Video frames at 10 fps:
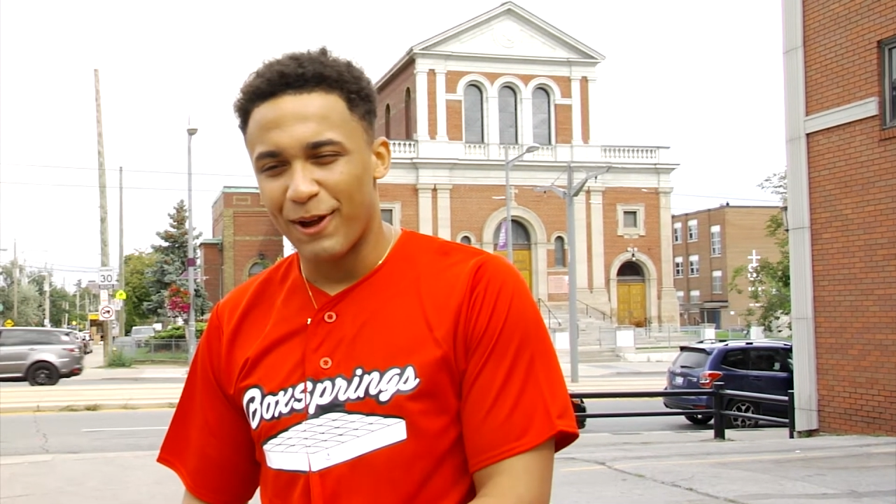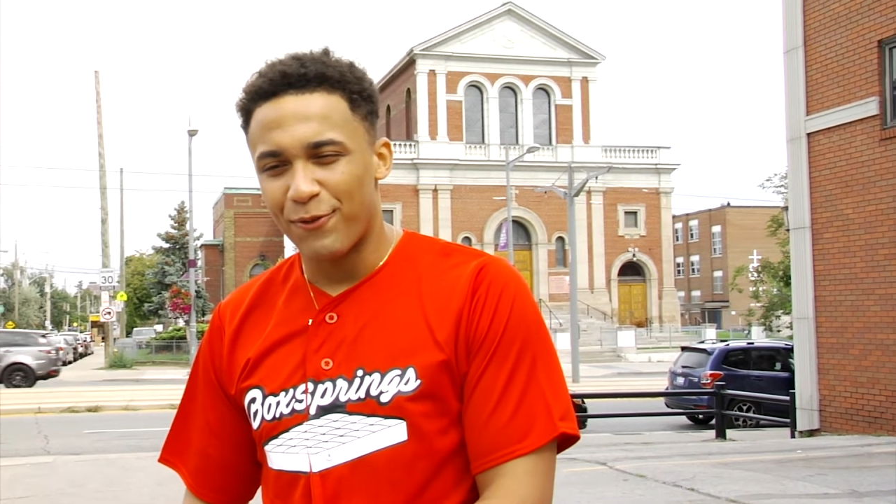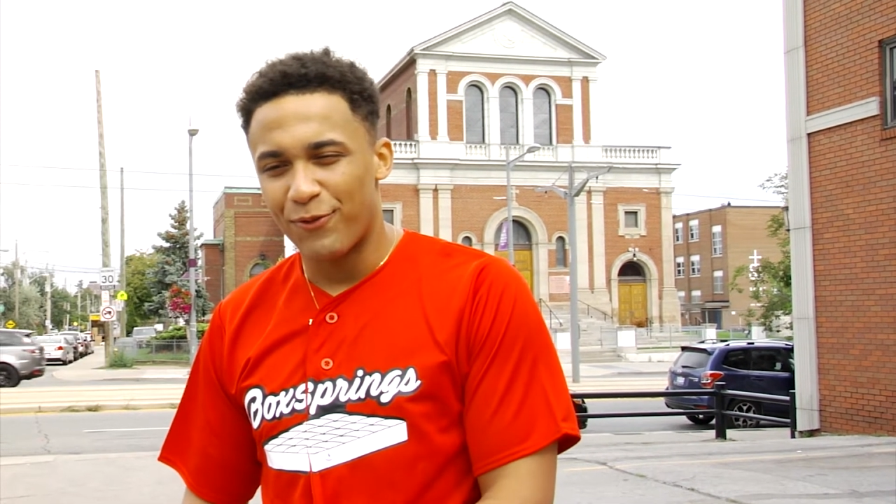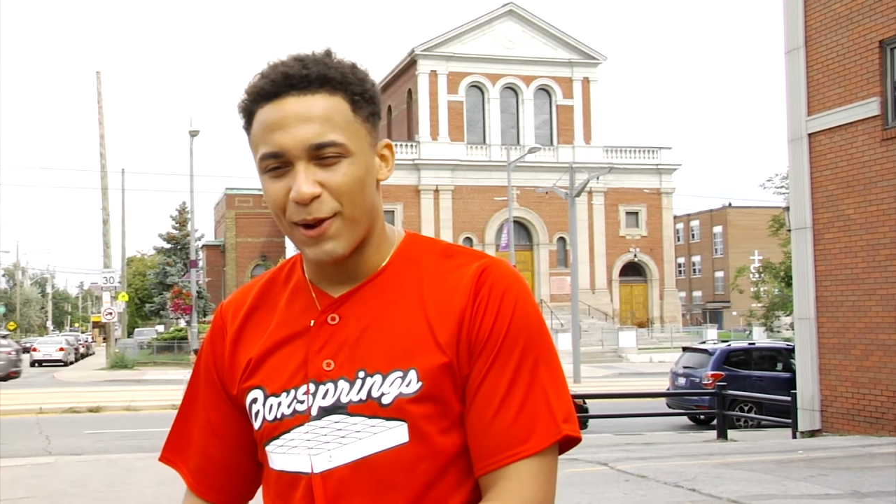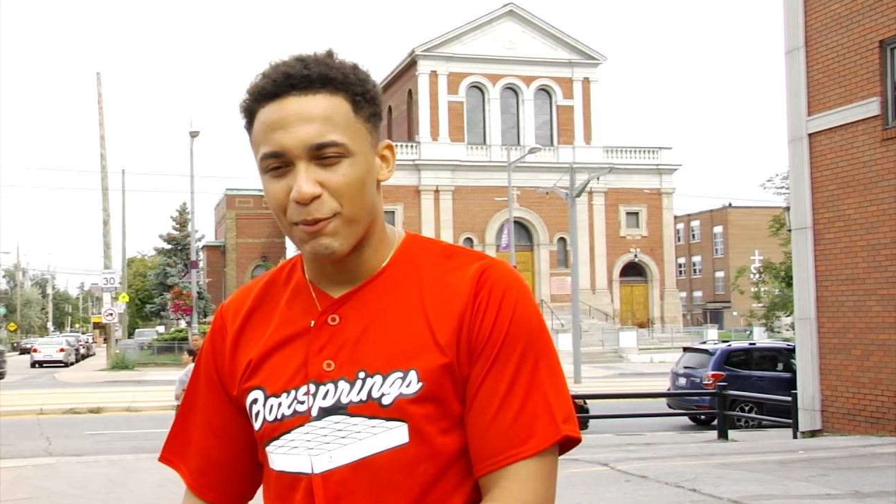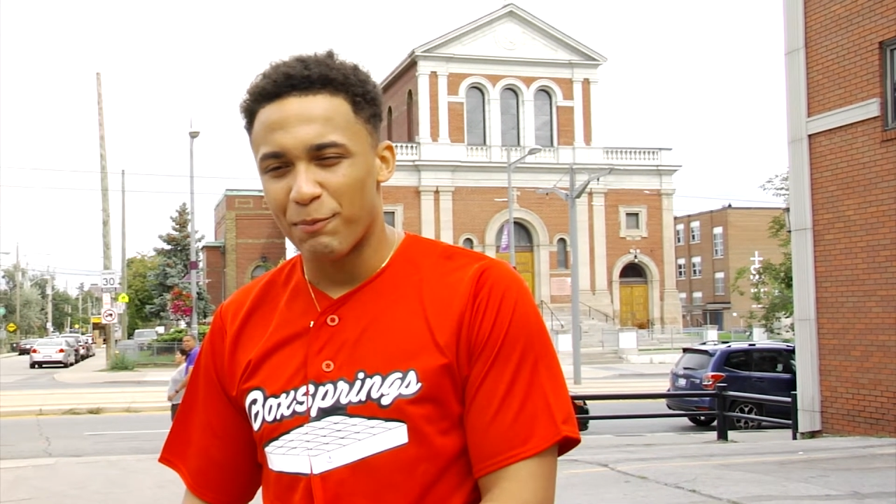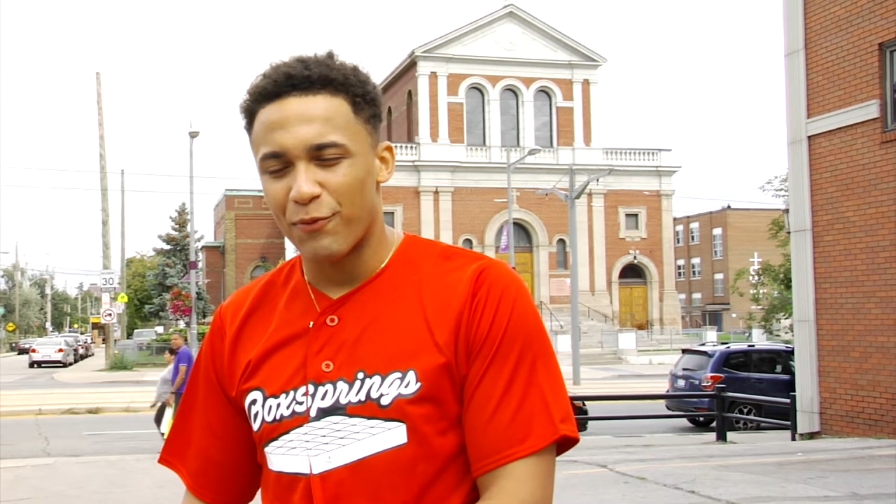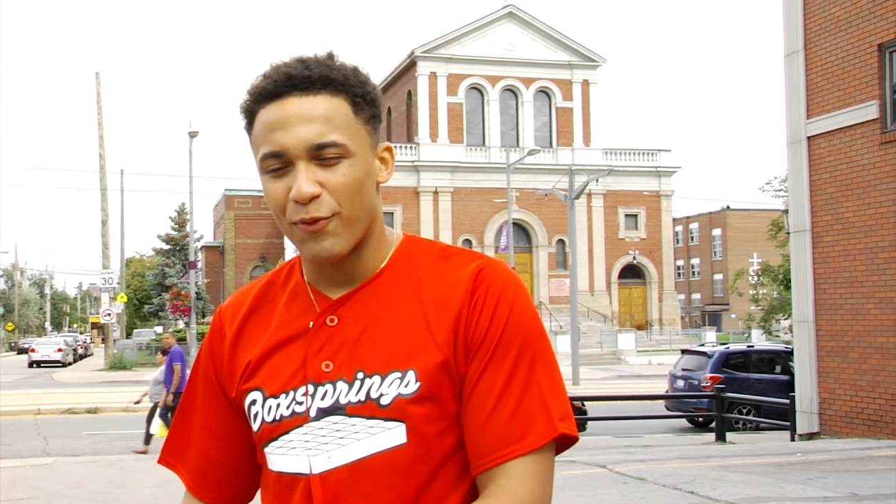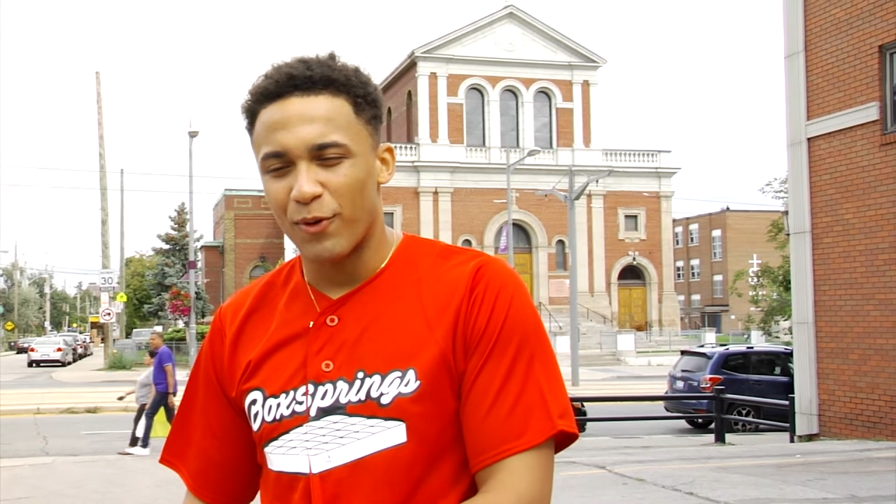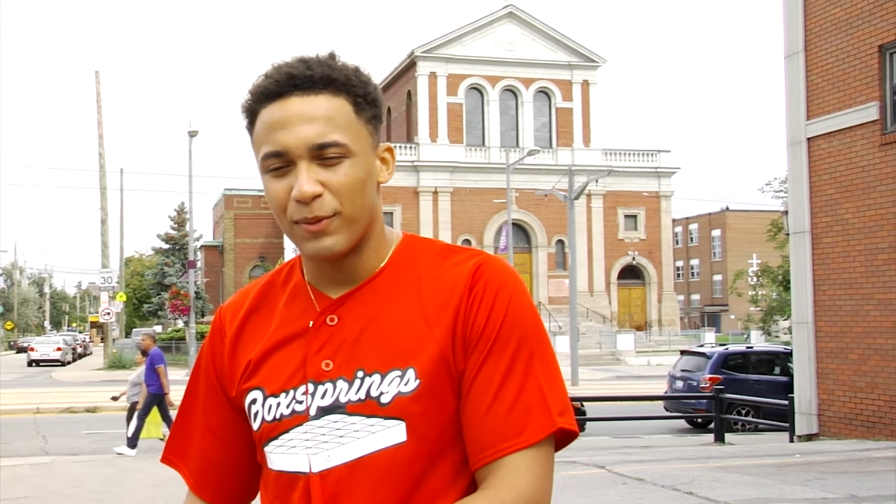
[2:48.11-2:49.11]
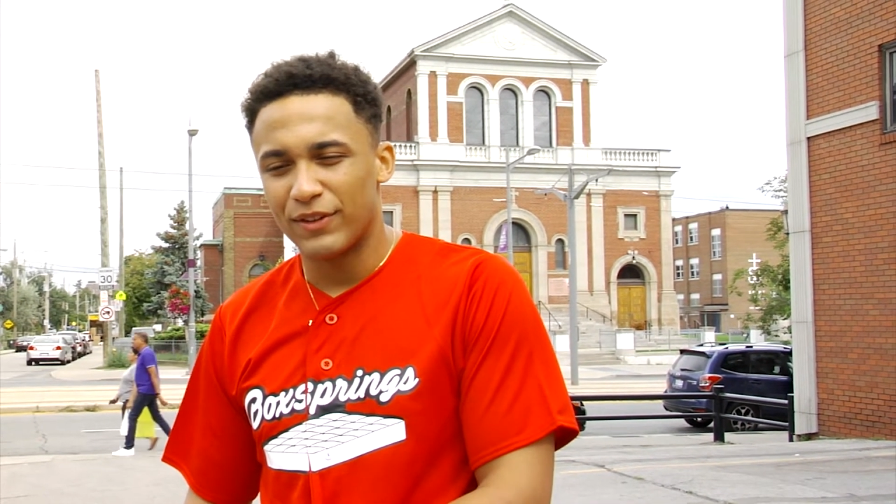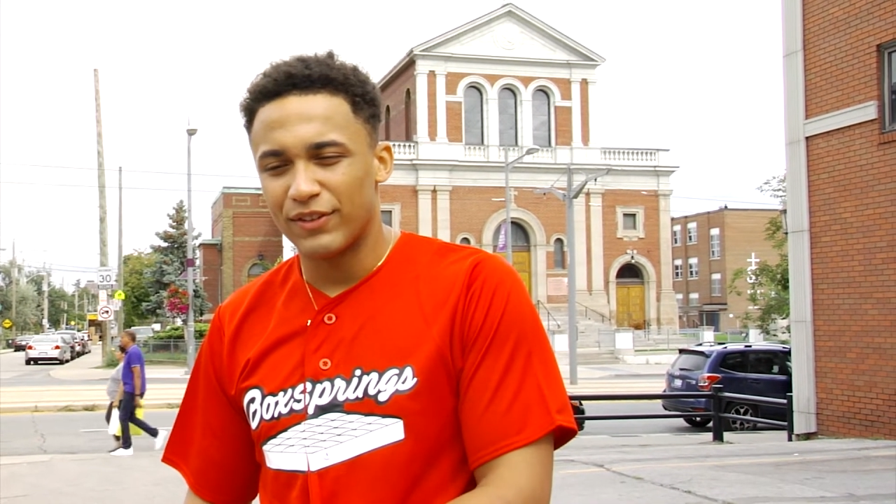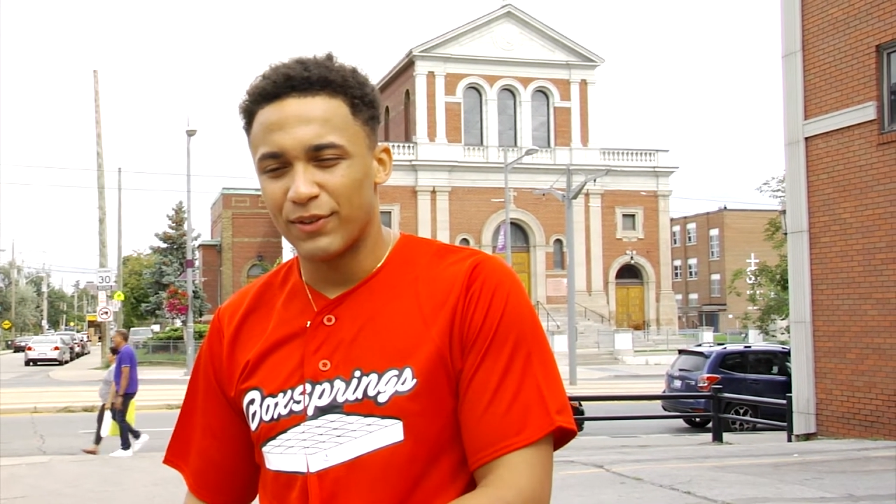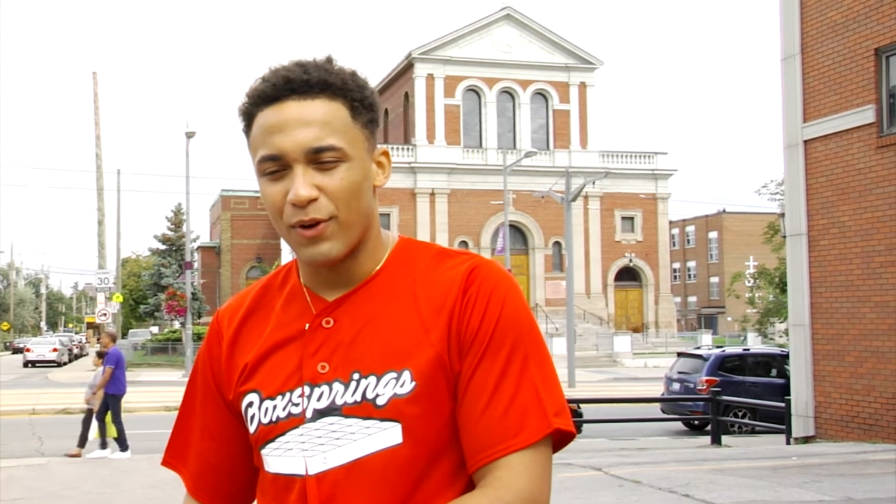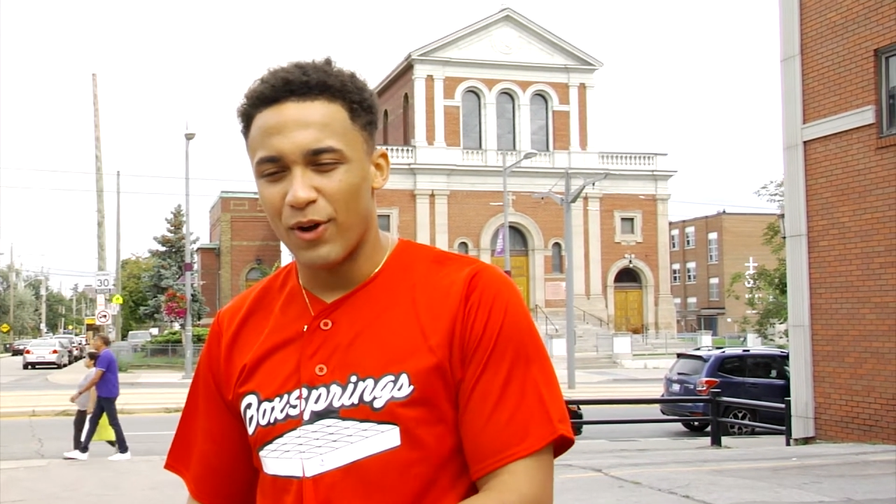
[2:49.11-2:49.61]
of my favorite
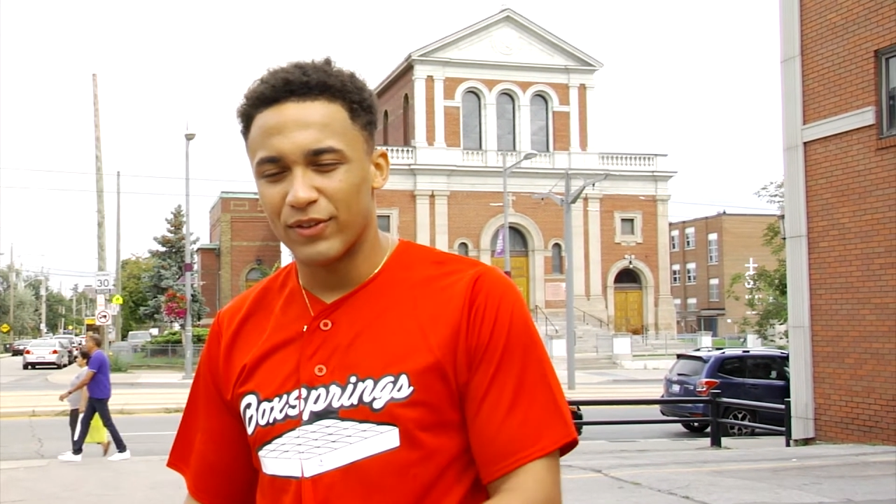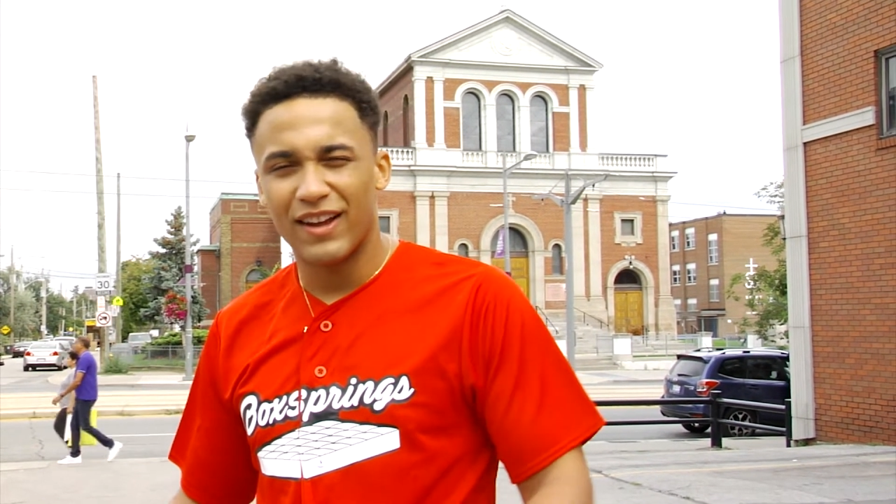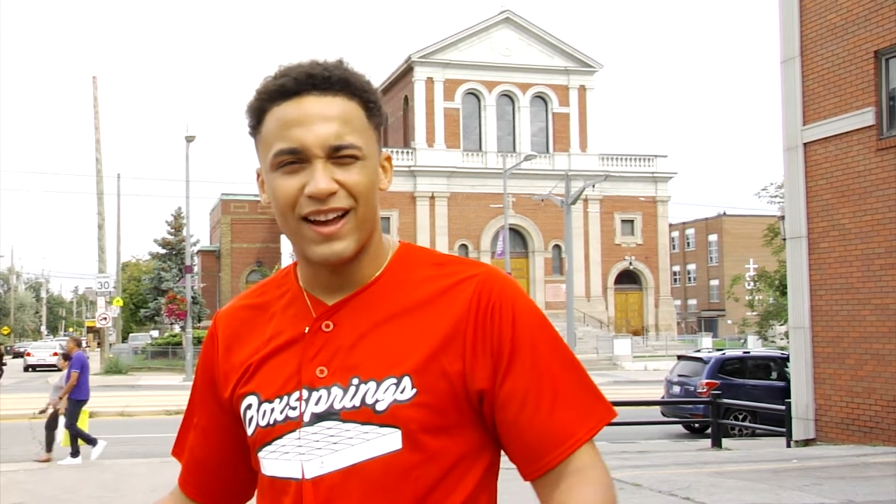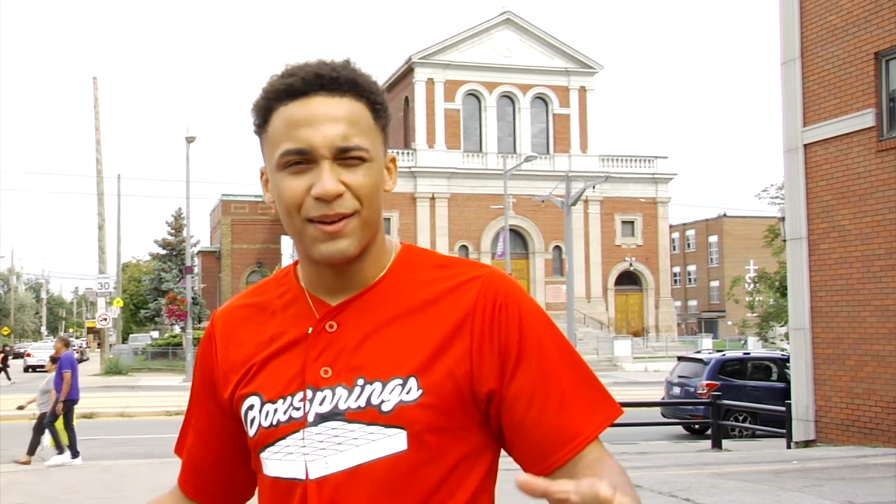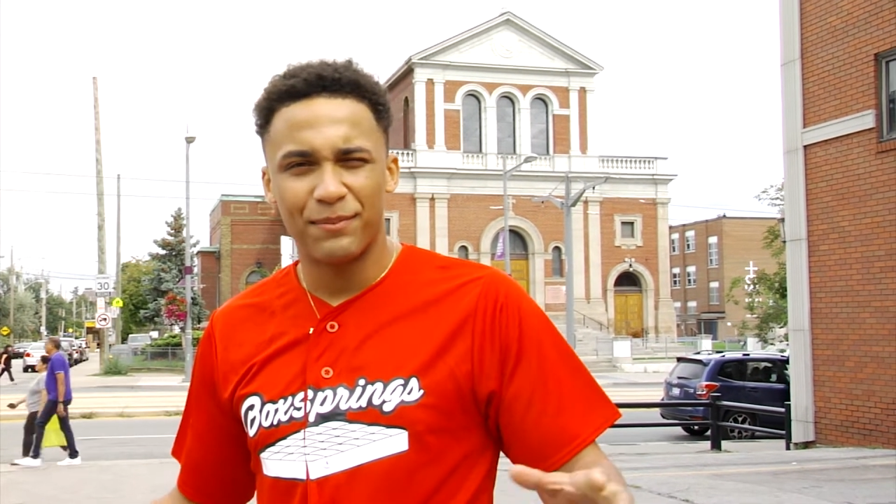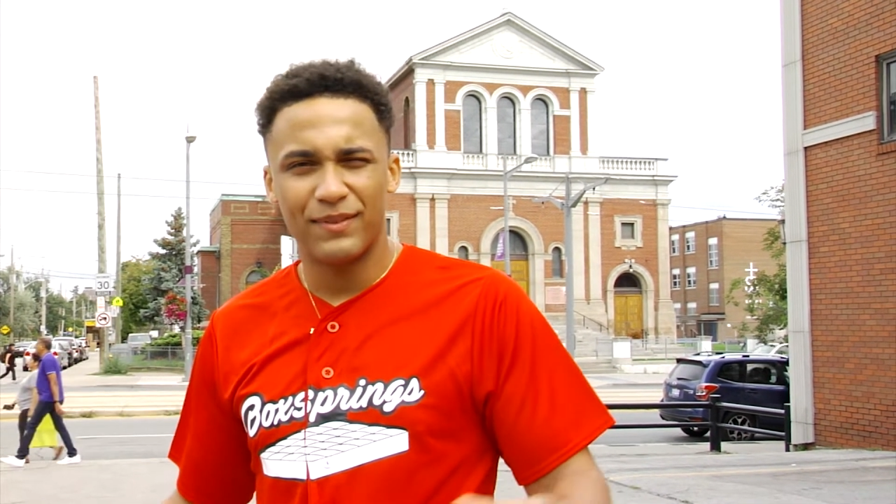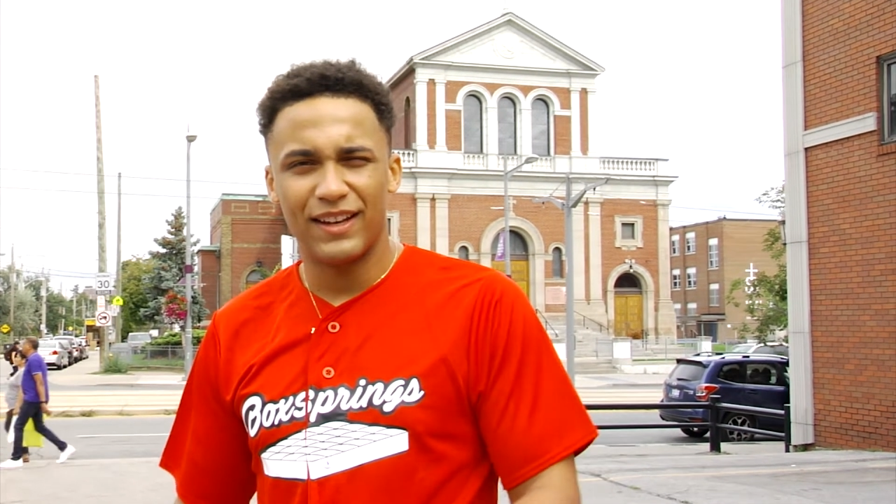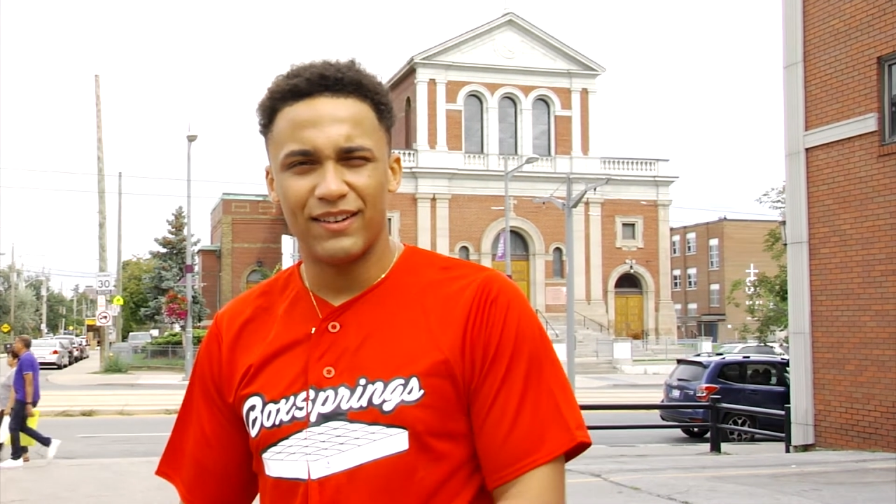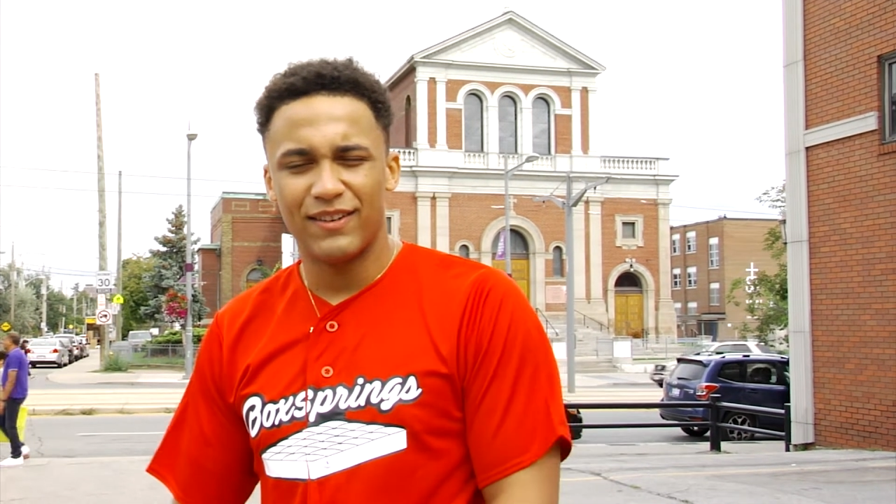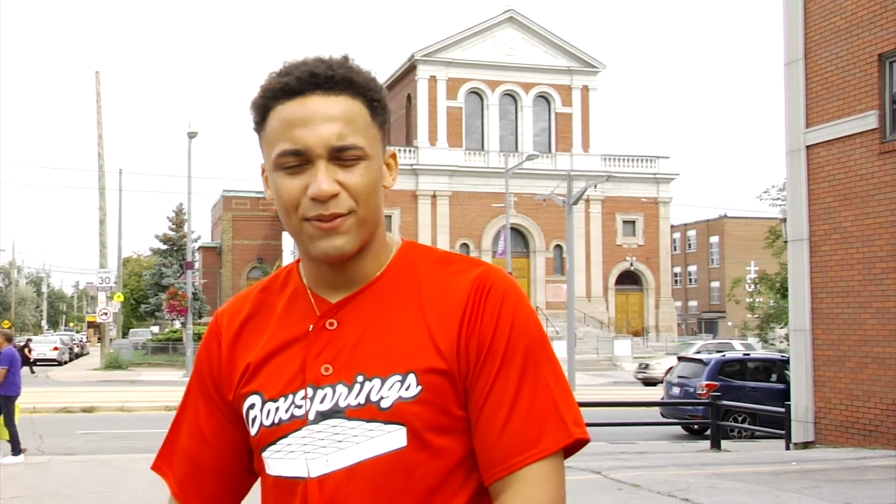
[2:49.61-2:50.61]
performances of all time in